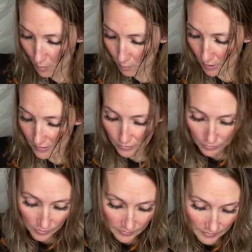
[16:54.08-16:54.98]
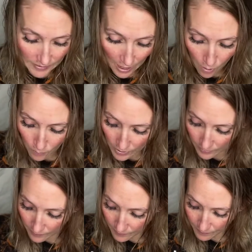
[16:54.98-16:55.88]
But so that's that one.
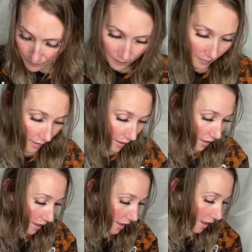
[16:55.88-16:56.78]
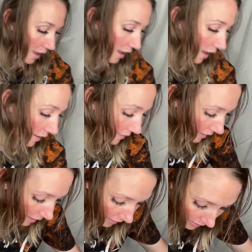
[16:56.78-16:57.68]
And
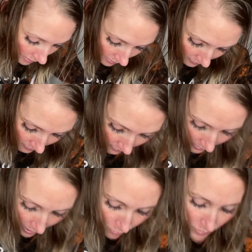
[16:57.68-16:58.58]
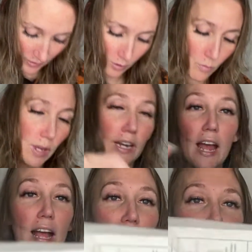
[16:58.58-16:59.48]
then the counting one
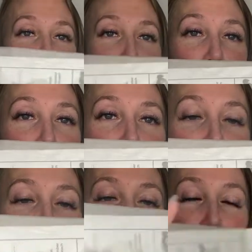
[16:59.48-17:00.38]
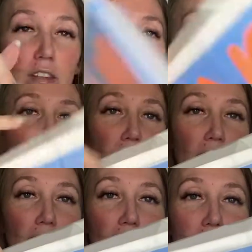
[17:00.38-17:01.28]
has the cards also
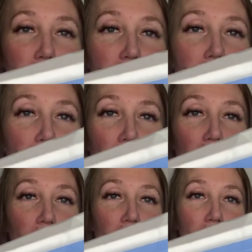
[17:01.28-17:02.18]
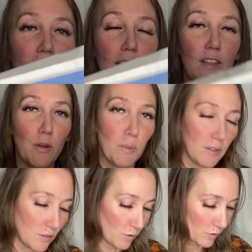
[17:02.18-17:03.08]
and another
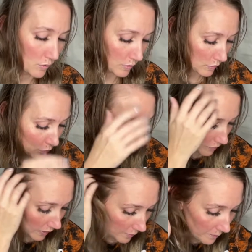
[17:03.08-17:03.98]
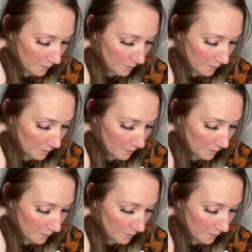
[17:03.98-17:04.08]
puzzle, so it's super fun.